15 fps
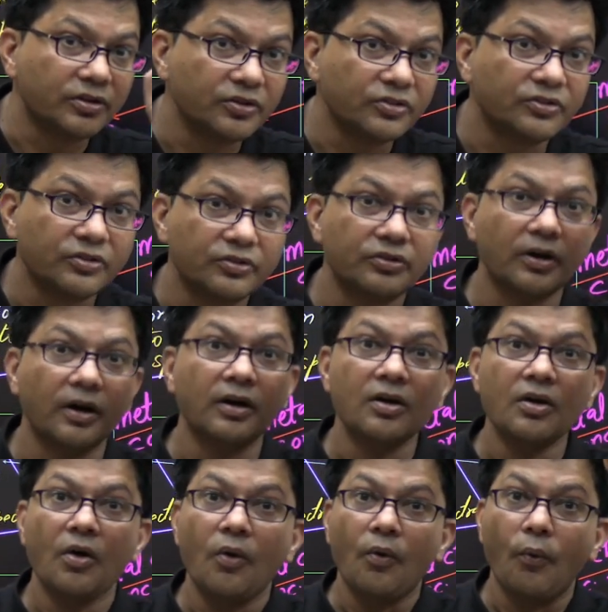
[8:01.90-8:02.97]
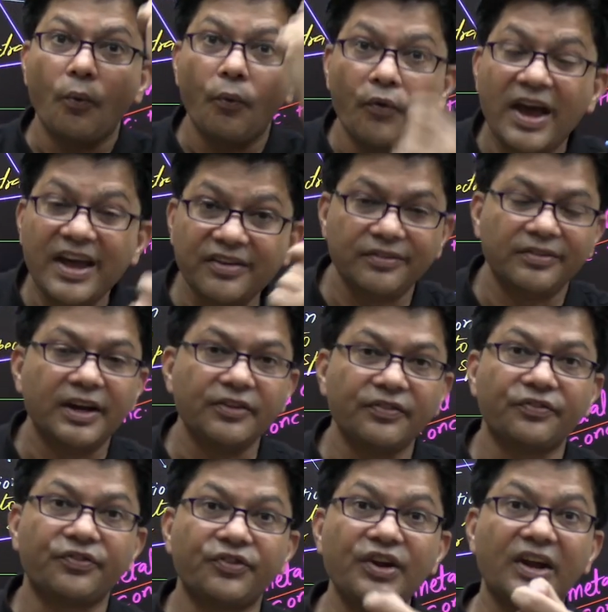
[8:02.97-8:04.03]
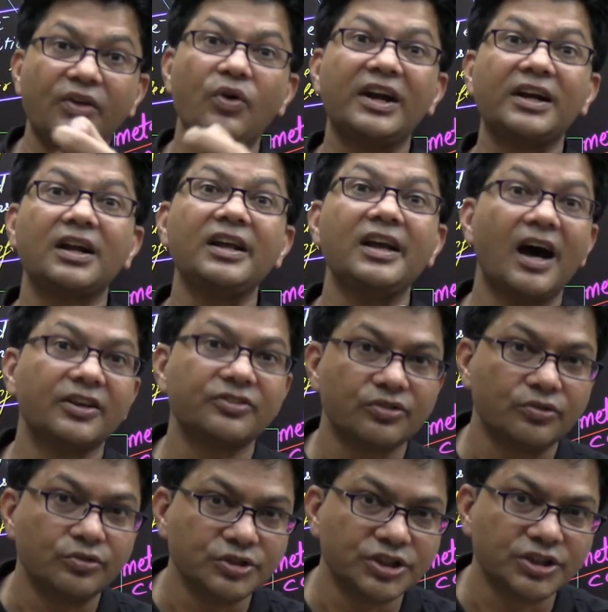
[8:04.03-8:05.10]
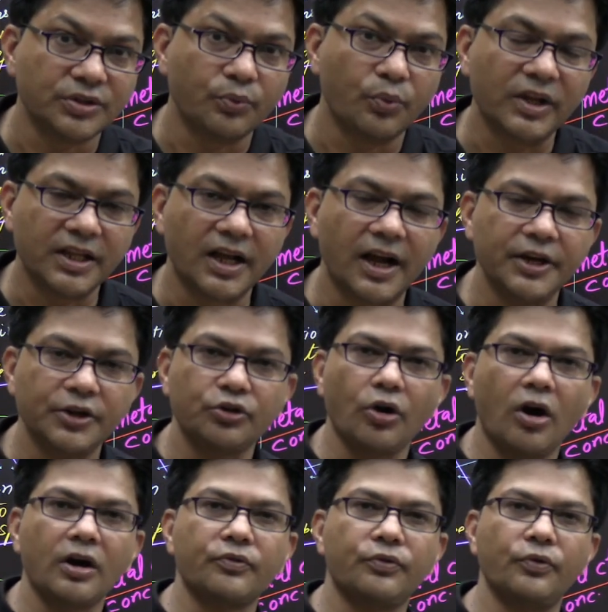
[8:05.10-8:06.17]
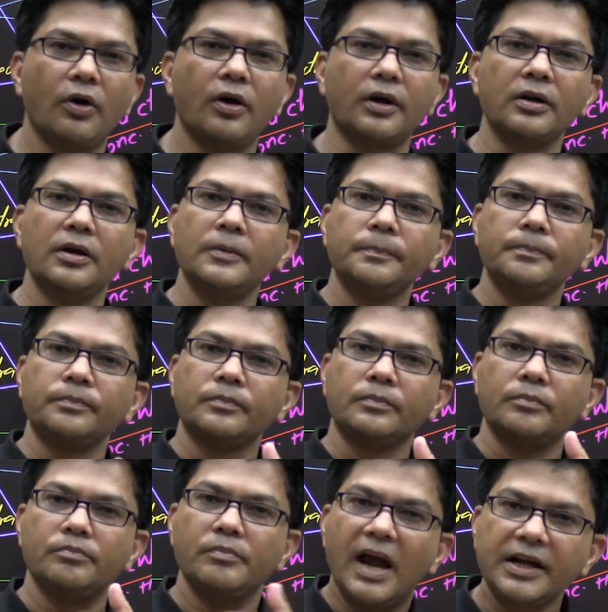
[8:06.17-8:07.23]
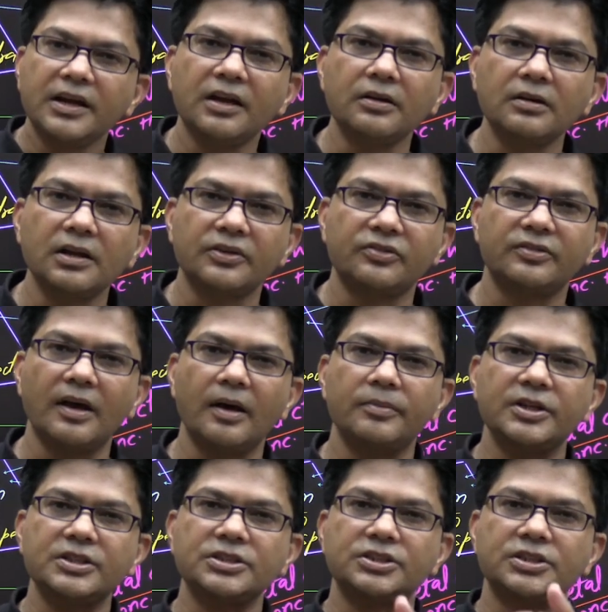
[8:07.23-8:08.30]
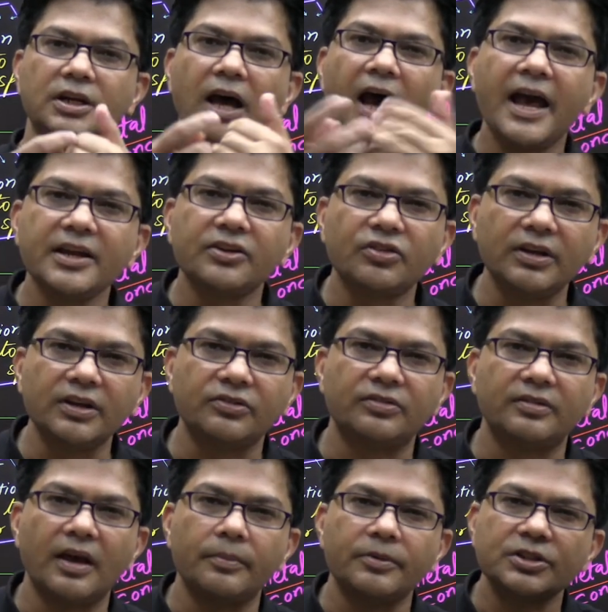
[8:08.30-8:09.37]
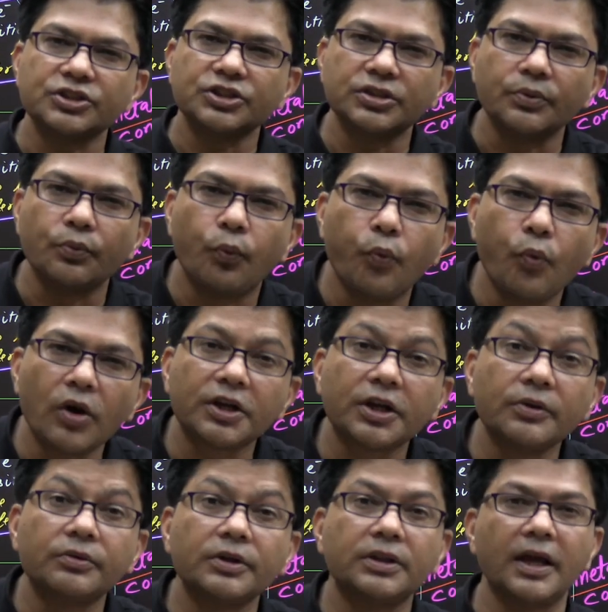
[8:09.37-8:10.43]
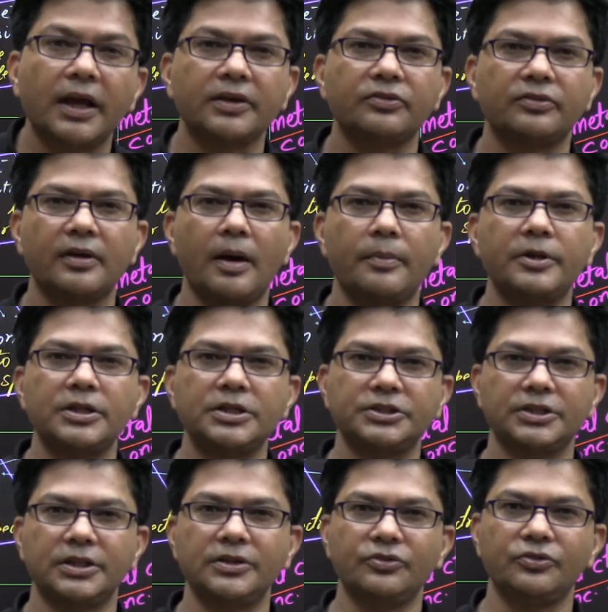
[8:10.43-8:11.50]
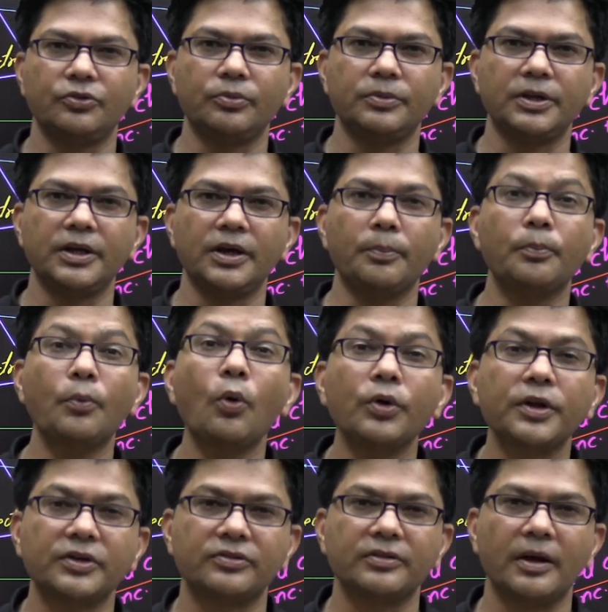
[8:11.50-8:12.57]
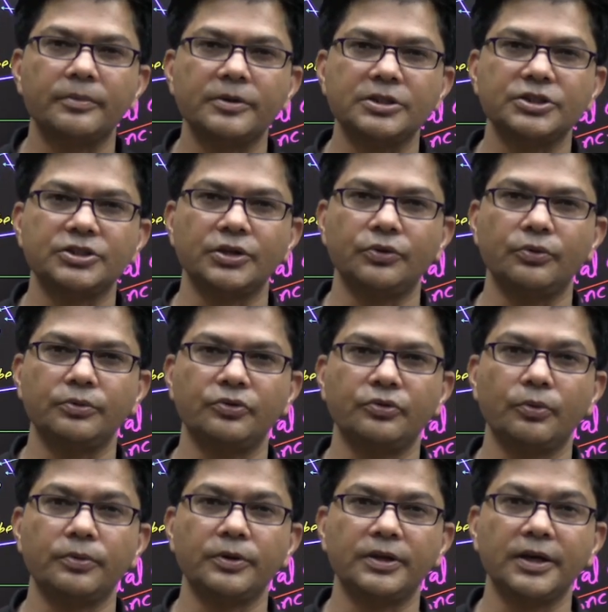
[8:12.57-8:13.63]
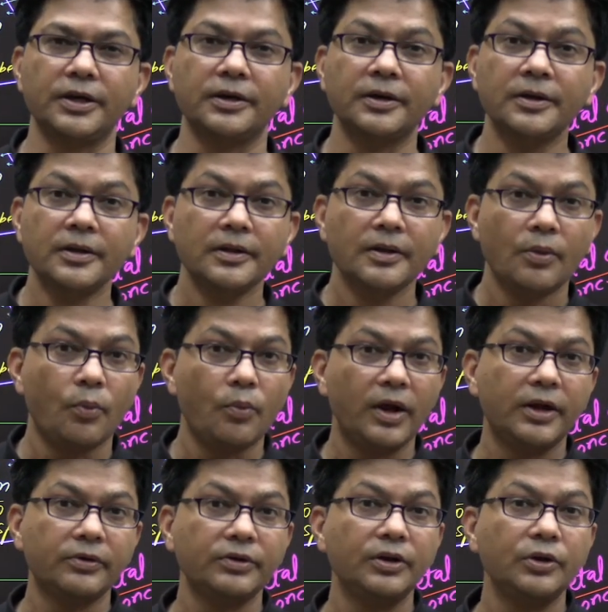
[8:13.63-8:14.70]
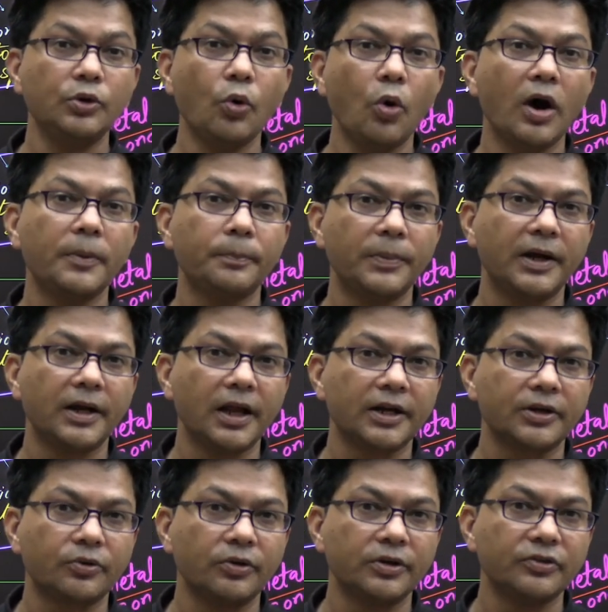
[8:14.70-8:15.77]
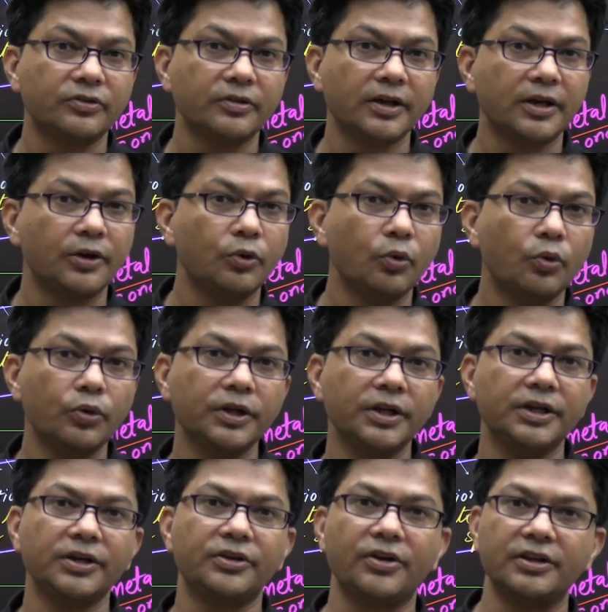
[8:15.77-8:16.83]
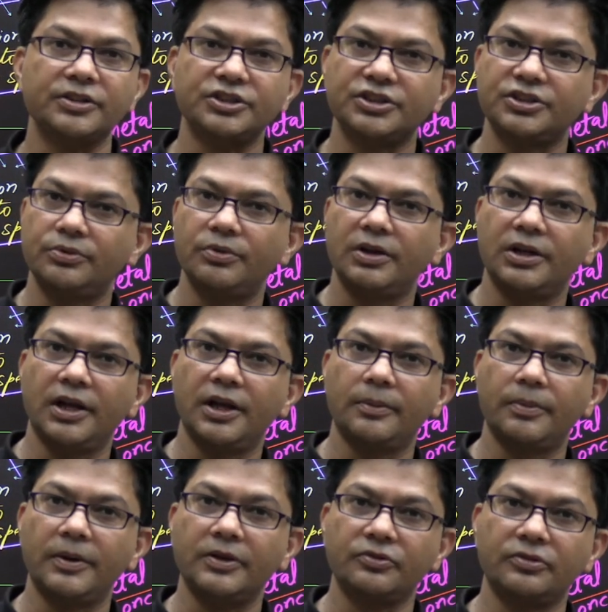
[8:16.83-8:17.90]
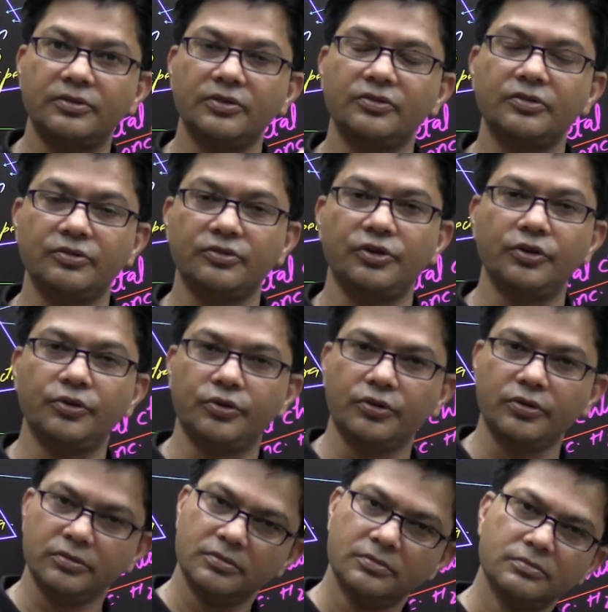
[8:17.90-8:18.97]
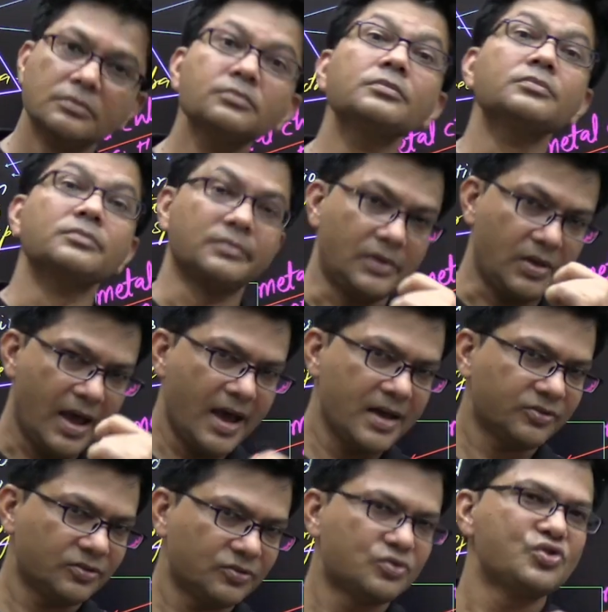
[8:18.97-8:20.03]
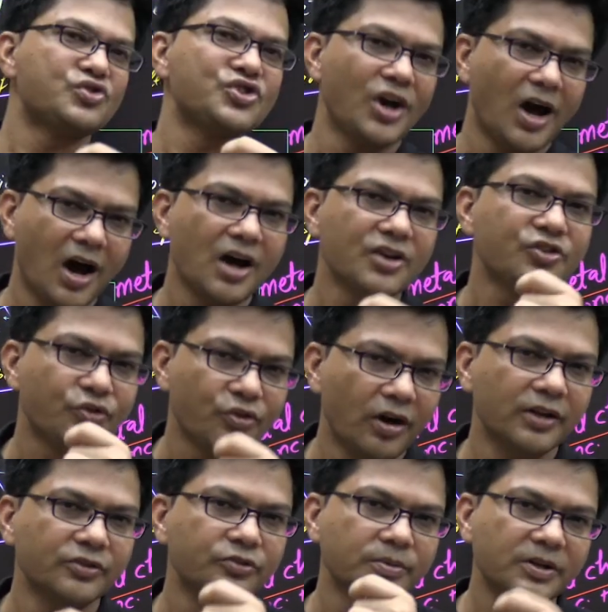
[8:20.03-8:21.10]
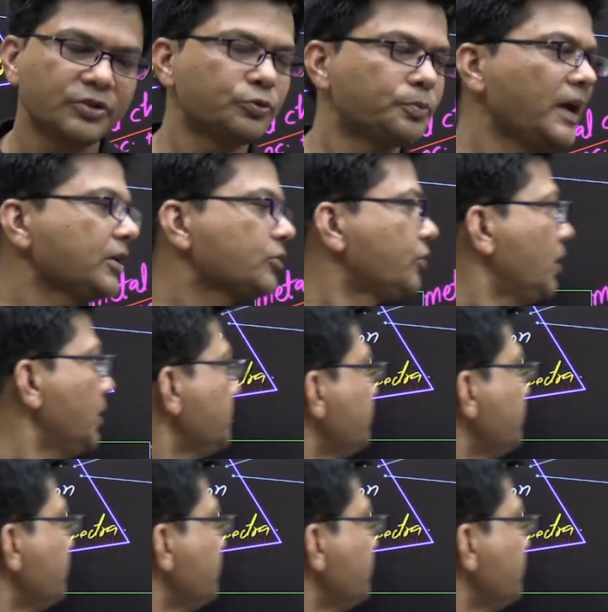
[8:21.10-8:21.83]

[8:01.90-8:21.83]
This is the very, very frequently asked question, whether I talk for medical examination, IT examination, whatever the examination is over there, board examination is over there. Whenever no unpaired electron is there, no DD transition will take place. This is due to, yes, charge transfer spectra.